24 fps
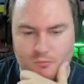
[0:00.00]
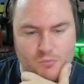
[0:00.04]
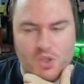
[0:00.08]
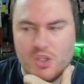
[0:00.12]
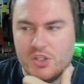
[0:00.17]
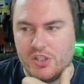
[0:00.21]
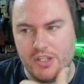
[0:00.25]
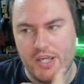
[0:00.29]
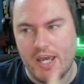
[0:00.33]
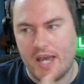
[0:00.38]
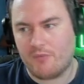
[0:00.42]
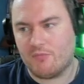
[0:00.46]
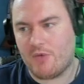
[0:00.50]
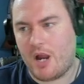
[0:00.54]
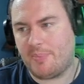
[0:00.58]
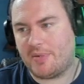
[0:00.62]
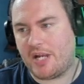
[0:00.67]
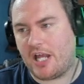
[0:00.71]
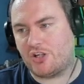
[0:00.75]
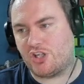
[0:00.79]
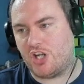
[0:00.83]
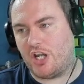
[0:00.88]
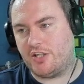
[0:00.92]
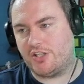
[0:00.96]
Yeah,
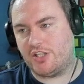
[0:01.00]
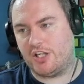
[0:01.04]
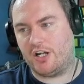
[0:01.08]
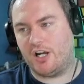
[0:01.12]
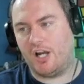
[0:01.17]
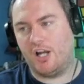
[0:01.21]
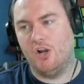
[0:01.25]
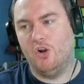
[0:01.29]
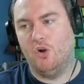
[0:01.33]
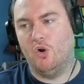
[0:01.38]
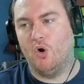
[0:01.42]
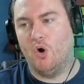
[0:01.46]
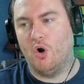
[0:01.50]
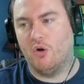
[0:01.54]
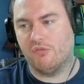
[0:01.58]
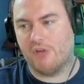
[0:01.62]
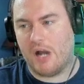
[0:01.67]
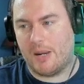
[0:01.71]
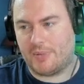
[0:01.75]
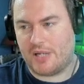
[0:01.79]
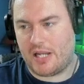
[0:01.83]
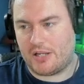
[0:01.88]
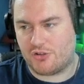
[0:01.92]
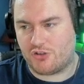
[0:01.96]
Rapidash A tier. I love
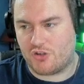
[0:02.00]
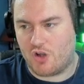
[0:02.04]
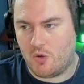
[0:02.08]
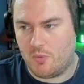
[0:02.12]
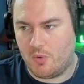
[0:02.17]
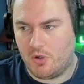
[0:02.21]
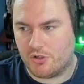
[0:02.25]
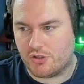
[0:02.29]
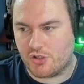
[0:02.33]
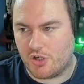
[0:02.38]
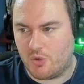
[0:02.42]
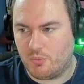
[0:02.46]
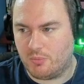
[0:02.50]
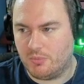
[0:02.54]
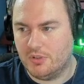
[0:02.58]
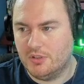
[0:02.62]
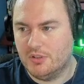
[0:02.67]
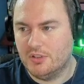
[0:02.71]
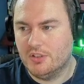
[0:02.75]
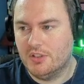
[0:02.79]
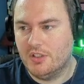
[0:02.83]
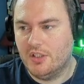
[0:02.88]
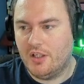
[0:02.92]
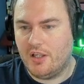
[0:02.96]
Rapidash so much. Oh.
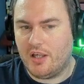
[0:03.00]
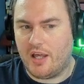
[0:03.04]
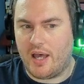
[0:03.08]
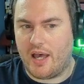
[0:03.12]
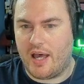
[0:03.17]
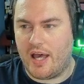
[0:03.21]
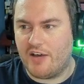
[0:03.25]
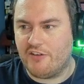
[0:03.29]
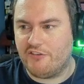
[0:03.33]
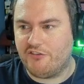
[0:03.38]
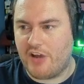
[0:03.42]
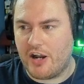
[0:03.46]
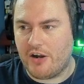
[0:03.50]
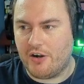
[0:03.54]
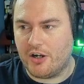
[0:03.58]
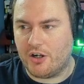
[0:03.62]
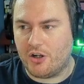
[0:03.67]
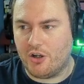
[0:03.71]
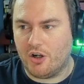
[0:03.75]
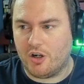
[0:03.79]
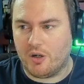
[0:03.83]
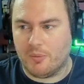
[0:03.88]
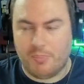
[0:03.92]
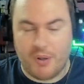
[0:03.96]
Very
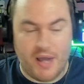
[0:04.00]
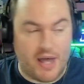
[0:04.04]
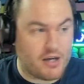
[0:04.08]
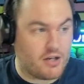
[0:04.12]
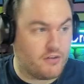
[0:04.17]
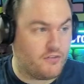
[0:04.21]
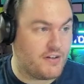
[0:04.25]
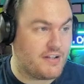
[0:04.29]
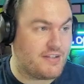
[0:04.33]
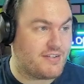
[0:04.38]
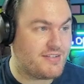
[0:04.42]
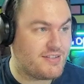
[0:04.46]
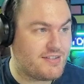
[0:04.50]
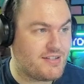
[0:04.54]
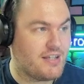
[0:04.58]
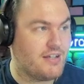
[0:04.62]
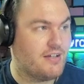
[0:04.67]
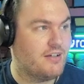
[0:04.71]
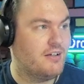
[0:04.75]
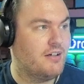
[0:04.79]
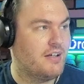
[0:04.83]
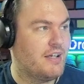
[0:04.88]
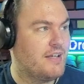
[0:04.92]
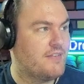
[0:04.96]
good competitively
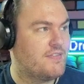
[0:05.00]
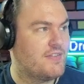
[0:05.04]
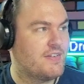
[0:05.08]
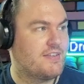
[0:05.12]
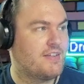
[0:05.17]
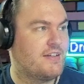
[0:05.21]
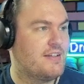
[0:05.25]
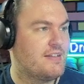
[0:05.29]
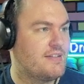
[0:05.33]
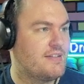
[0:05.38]
still, even to this